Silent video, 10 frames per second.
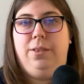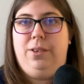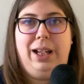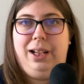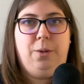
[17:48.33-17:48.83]

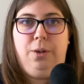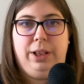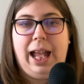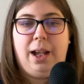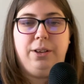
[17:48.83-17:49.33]
Like,
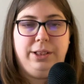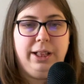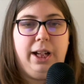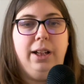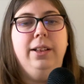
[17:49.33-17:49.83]
yeah,
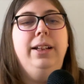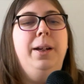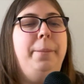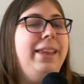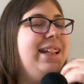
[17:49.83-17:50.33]
duh.
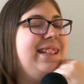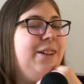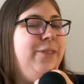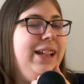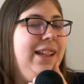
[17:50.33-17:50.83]
But then it's
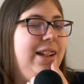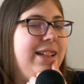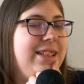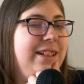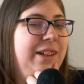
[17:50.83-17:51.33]
like, find the
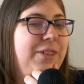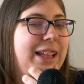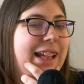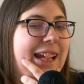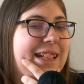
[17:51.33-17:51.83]
lost city of
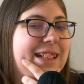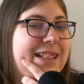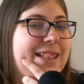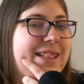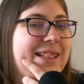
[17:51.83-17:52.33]

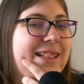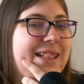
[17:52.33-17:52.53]
Atlantis